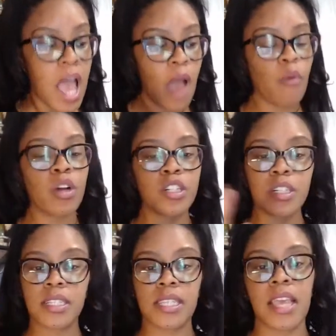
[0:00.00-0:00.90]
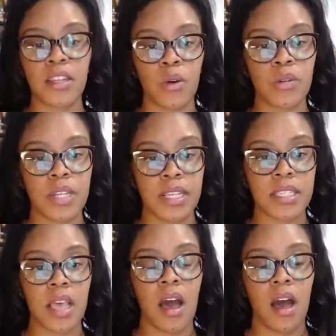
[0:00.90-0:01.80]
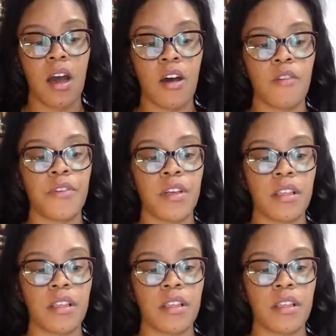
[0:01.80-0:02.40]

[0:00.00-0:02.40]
I want you to take notice of